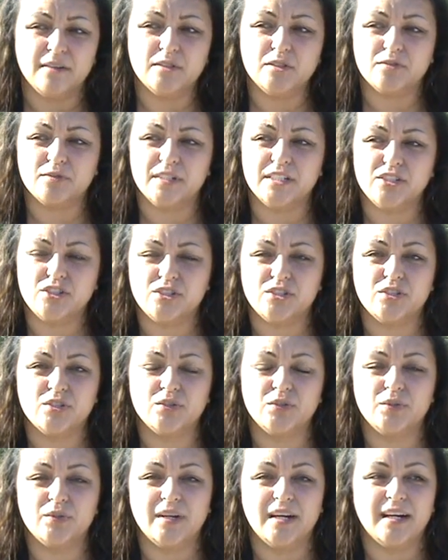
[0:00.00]
I was rushed
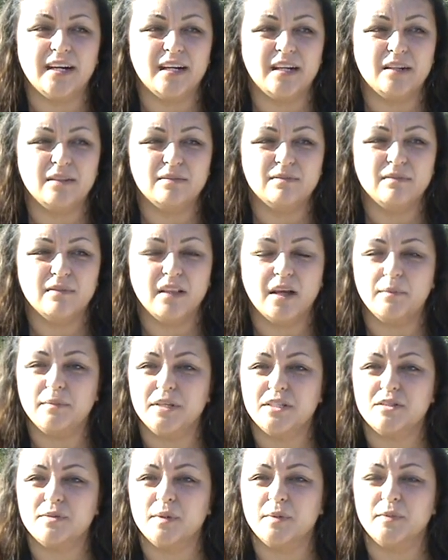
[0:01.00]
to Long
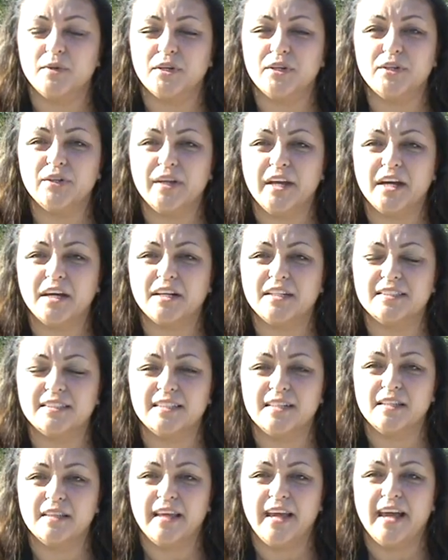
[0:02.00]
Beach Memorial Care
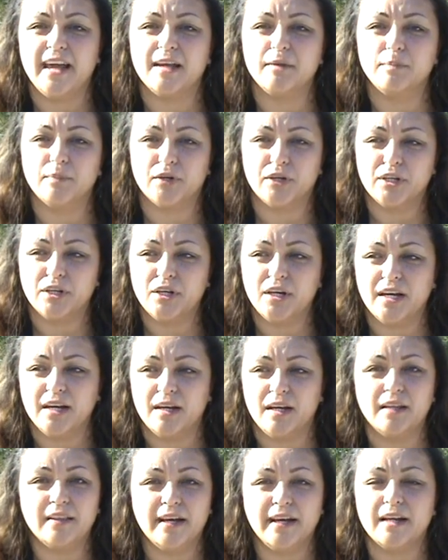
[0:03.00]
because they had
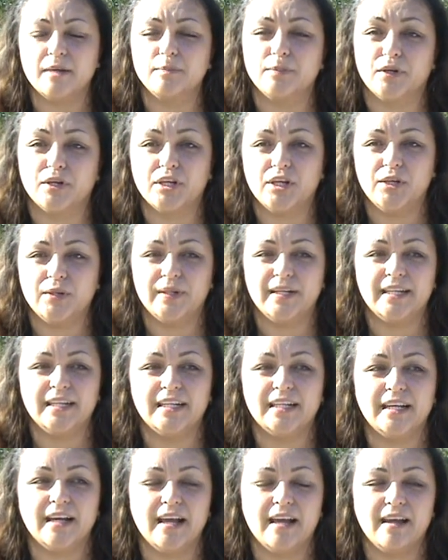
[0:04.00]
a burn
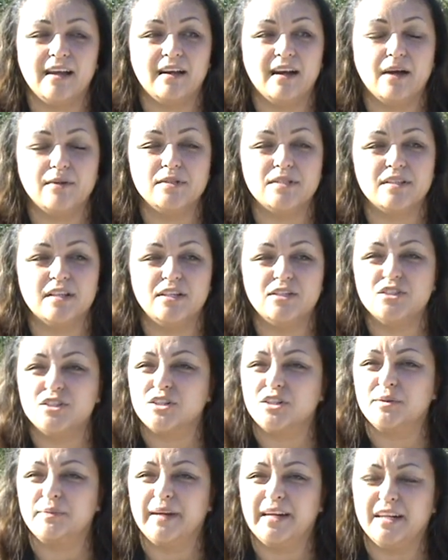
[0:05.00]
unit. I was
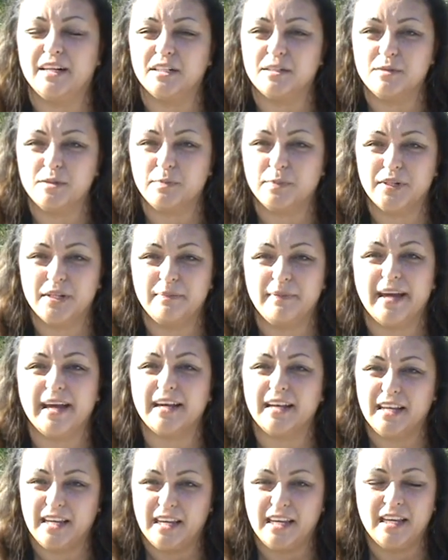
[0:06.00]
injured on my arms pretty
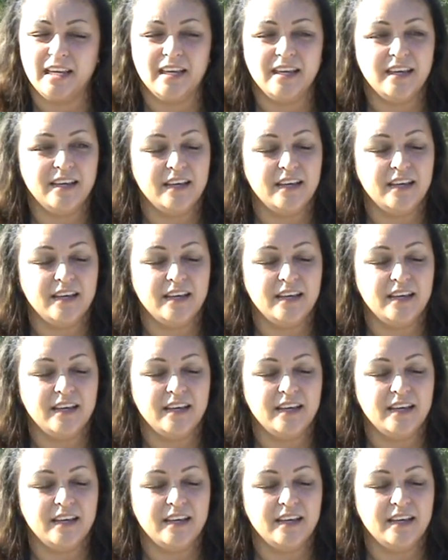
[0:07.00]
badly.